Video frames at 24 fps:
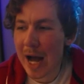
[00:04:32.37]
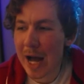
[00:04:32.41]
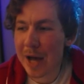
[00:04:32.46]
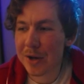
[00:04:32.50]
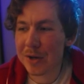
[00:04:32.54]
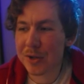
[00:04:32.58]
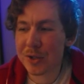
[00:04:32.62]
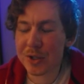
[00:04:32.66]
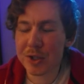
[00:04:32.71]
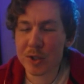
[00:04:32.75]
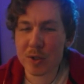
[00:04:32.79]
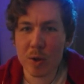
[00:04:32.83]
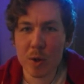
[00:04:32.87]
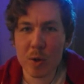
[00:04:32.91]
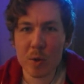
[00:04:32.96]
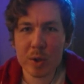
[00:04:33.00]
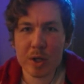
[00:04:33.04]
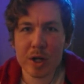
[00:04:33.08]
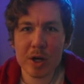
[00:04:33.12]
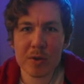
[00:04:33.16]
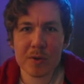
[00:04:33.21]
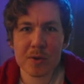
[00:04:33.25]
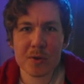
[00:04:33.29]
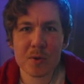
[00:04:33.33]
how to do your own
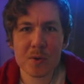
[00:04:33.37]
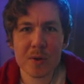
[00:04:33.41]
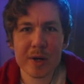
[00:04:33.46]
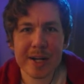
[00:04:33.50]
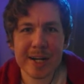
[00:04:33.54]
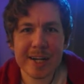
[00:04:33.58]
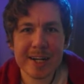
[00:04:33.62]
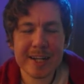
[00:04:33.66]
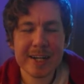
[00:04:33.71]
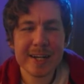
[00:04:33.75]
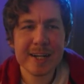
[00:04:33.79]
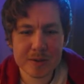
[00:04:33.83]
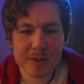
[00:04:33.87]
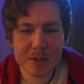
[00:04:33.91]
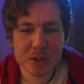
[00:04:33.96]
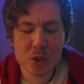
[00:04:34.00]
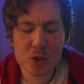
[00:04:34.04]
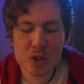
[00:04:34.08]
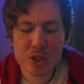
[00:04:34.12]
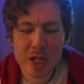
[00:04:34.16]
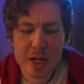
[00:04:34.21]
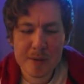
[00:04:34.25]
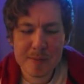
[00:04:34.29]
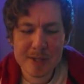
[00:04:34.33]
color grade. You
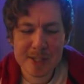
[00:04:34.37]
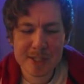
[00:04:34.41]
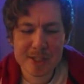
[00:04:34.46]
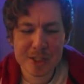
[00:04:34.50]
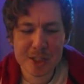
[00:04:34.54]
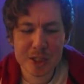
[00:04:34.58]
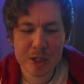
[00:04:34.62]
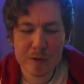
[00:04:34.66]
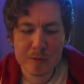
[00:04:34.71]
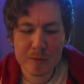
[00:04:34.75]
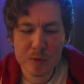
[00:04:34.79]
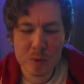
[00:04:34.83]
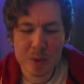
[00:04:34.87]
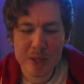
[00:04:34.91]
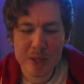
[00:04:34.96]
just gotta be skillful